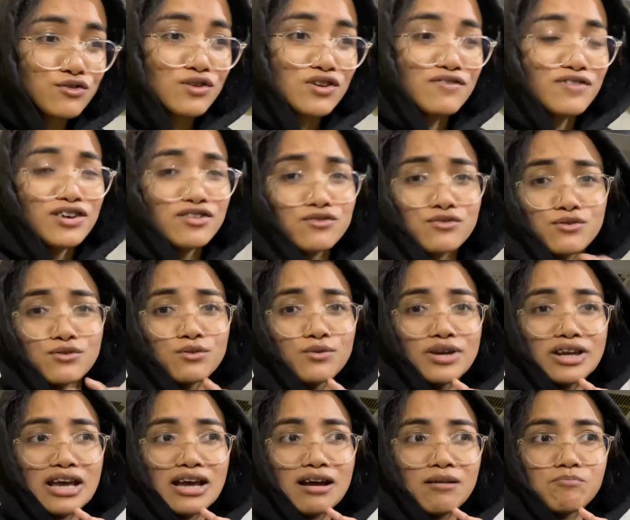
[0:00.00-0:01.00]
if I screw
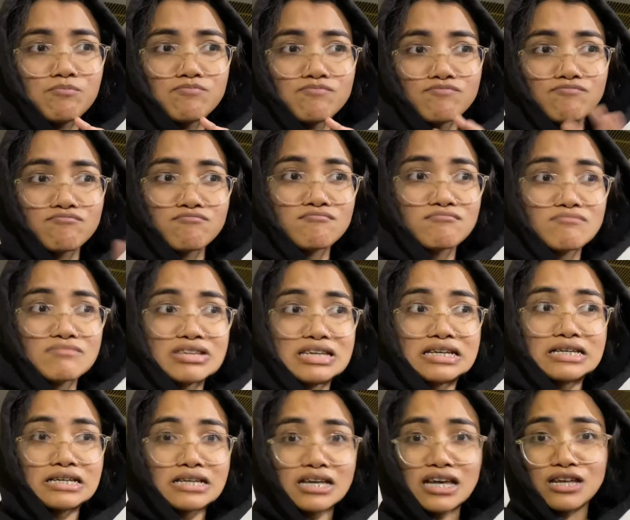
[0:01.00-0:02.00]
it up,
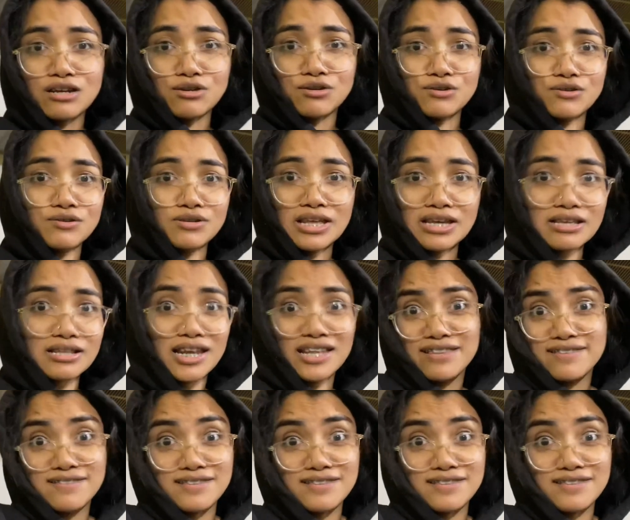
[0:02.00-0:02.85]
I don't know, like, let's